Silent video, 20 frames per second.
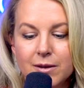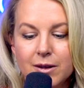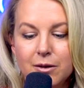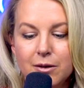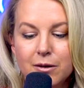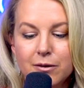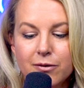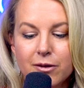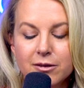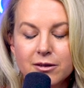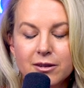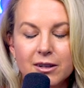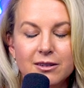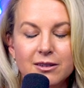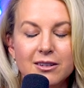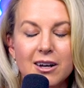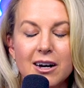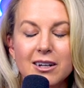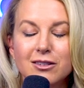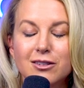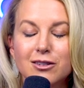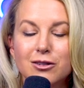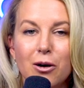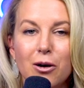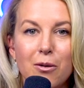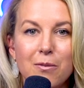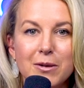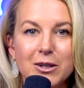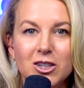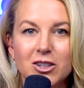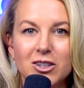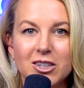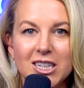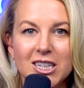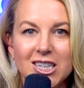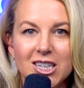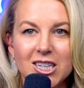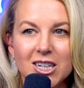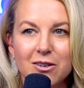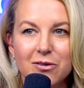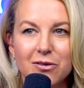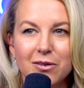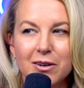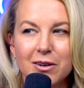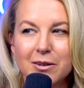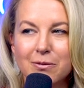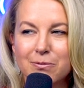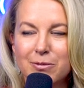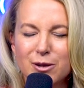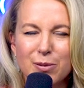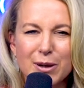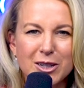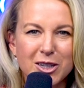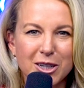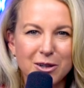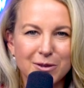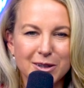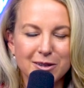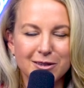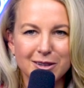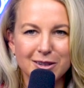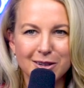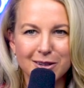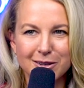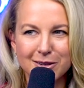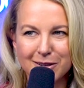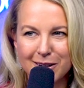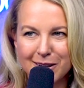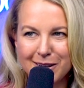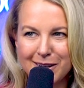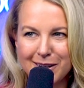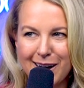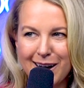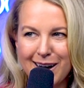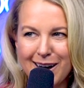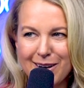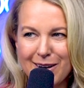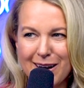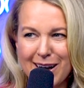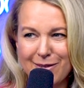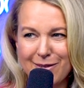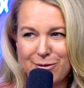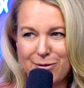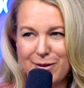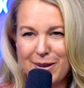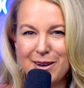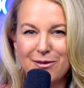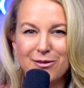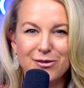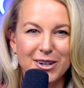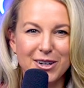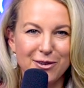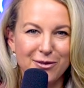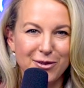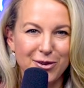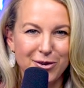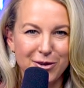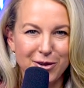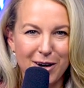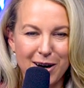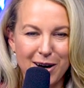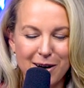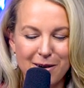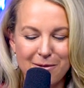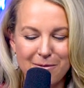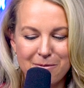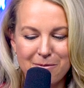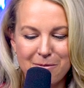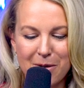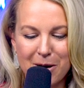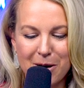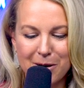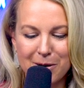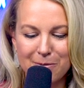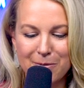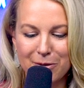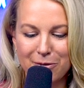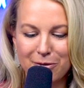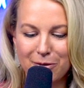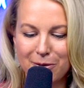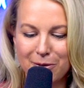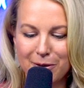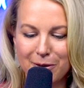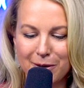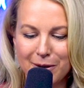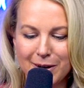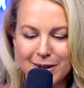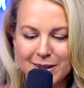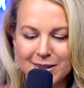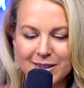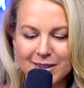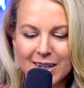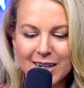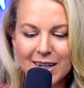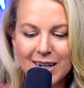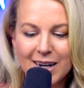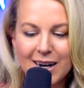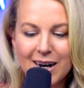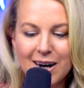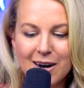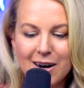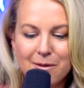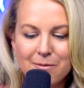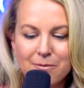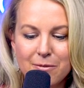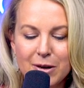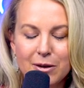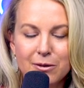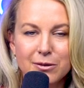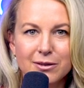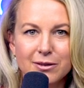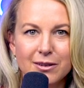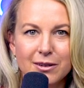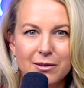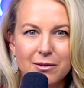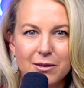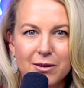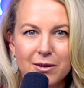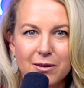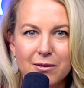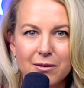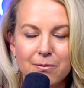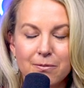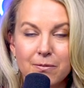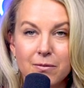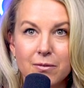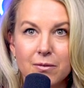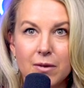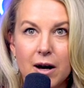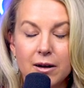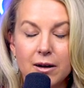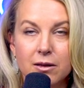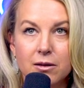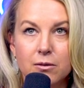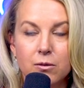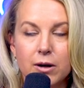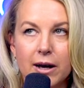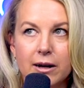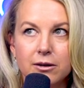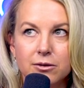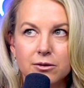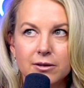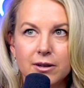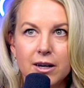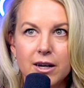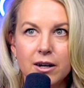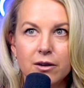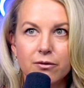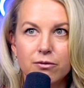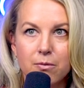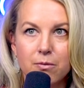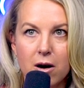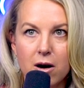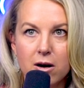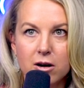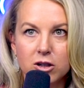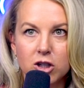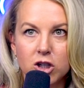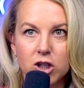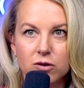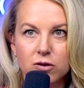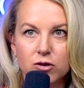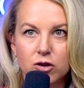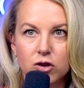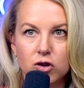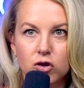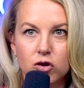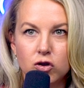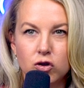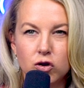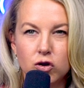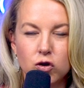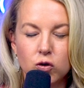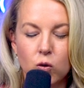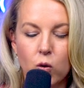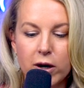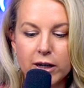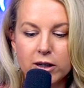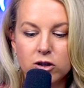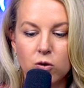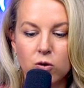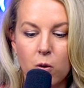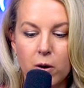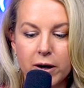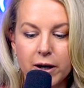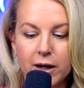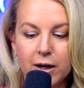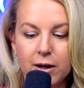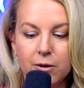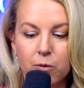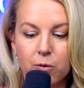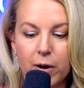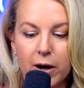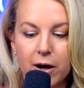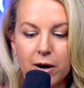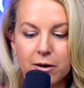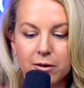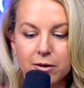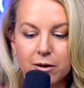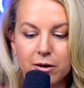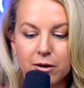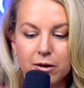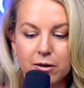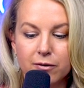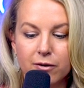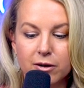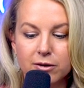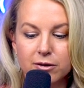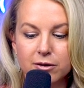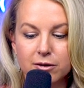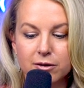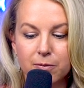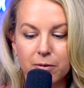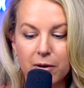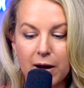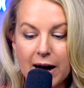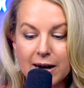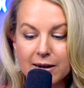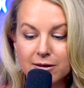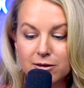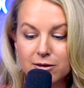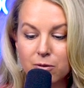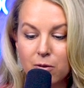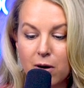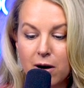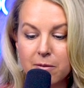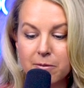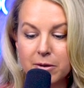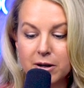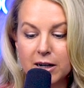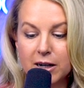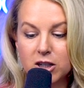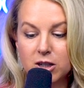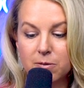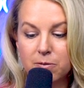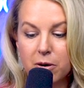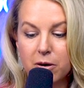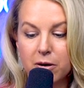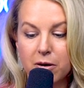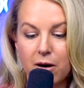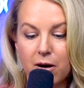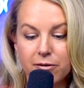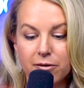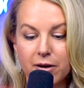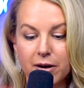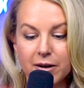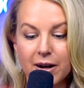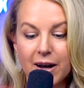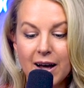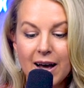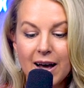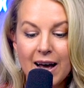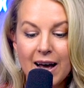Universa has gotten so much attention, of, and especially recent years. And I, I've, I've interviewed uh, Mark before, and um, it was in I okay, it was the end of March of 2020 where the Universa's Black Swan Protection Protocol Fund